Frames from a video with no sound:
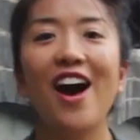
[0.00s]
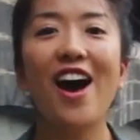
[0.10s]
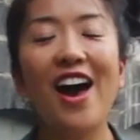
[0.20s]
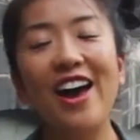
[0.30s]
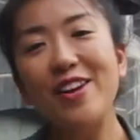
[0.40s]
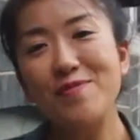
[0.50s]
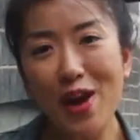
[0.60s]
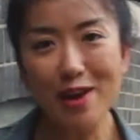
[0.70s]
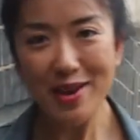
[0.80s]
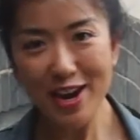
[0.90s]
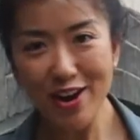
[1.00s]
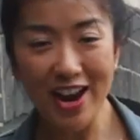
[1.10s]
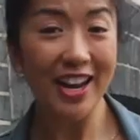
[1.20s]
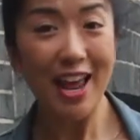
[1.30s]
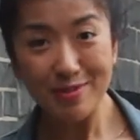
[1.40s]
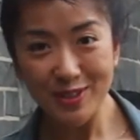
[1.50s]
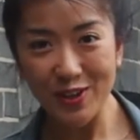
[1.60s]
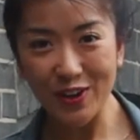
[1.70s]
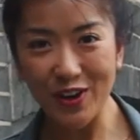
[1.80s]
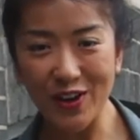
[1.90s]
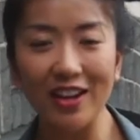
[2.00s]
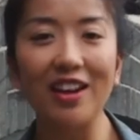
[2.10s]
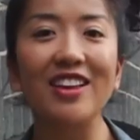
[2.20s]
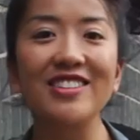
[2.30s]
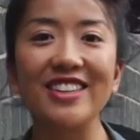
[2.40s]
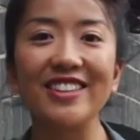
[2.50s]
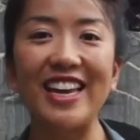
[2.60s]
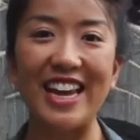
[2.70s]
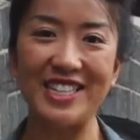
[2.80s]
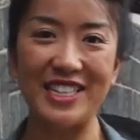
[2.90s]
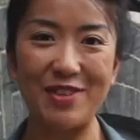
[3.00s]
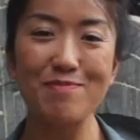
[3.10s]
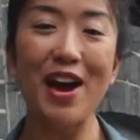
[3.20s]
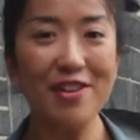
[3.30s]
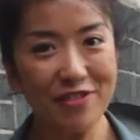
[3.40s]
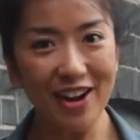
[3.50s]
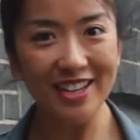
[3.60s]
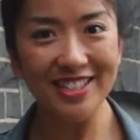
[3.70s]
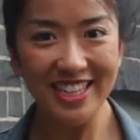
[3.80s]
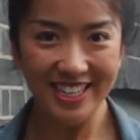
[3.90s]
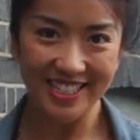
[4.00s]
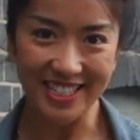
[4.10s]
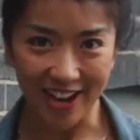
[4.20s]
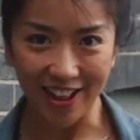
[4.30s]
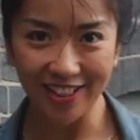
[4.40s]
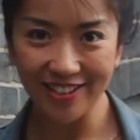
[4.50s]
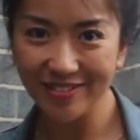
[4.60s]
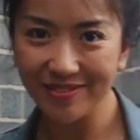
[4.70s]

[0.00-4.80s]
Hi, I'm here at La Marzocco in London, here to see my friend Estelle.